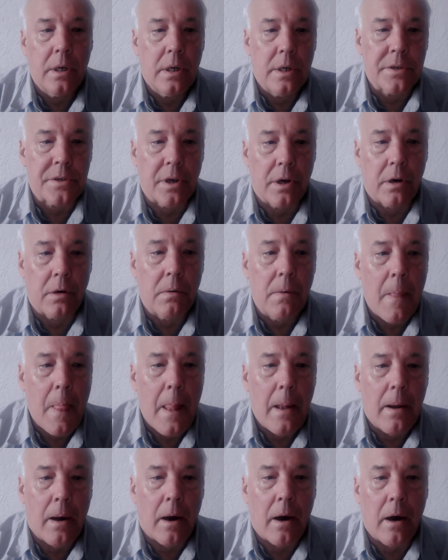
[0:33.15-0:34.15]
So
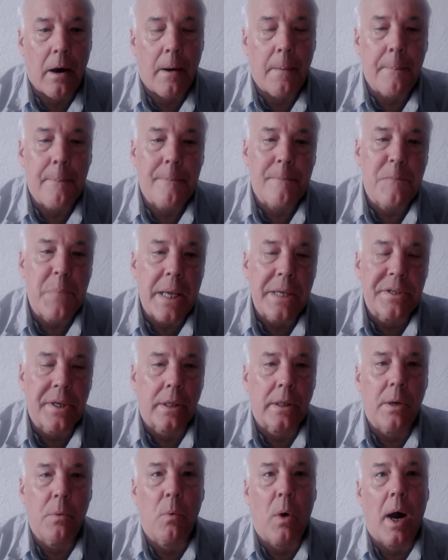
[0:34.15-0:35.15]

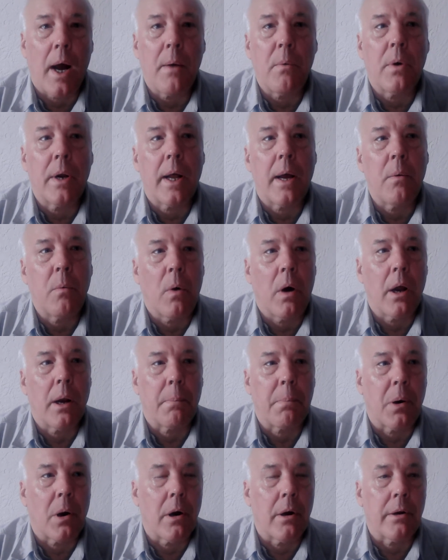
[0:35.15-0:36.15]
basically, why would I want
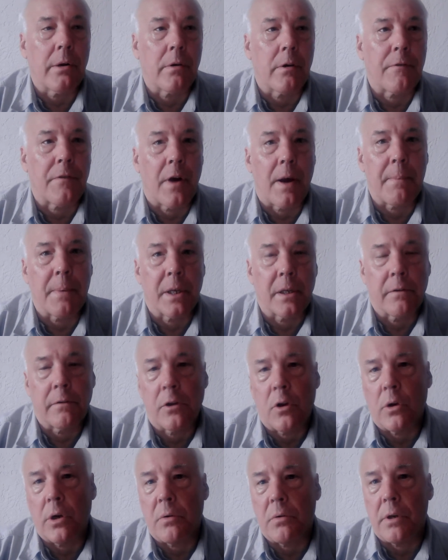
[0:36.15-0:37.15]
a partner if I'm
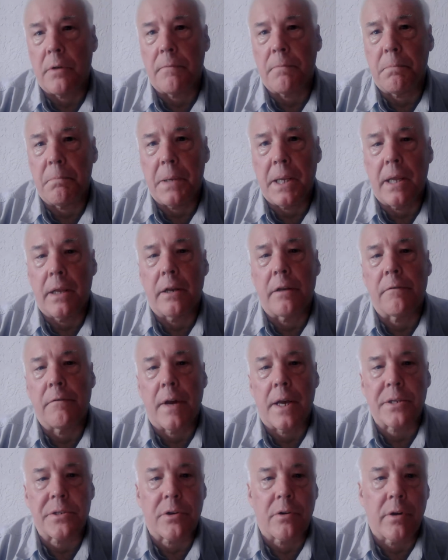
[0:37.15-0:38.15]
going to be an
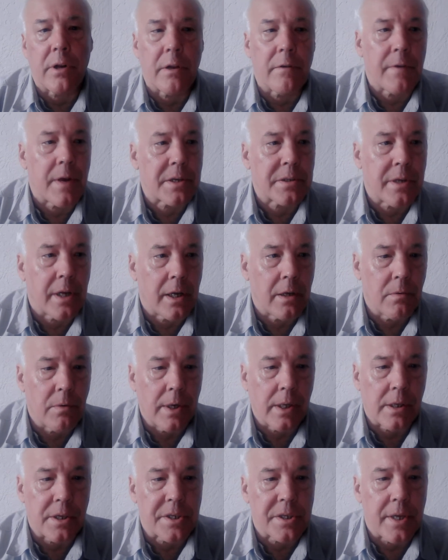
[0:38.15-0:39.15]
investor and investing in
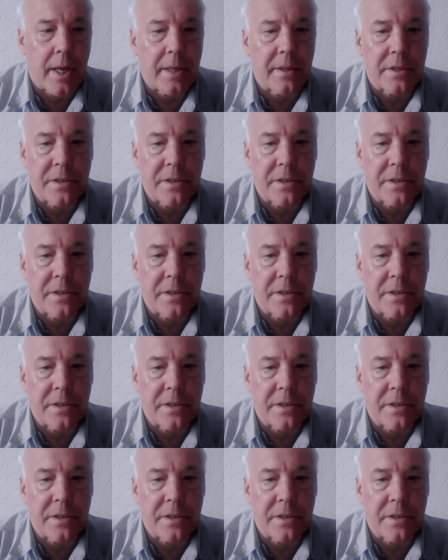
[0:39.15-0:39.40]
real estate?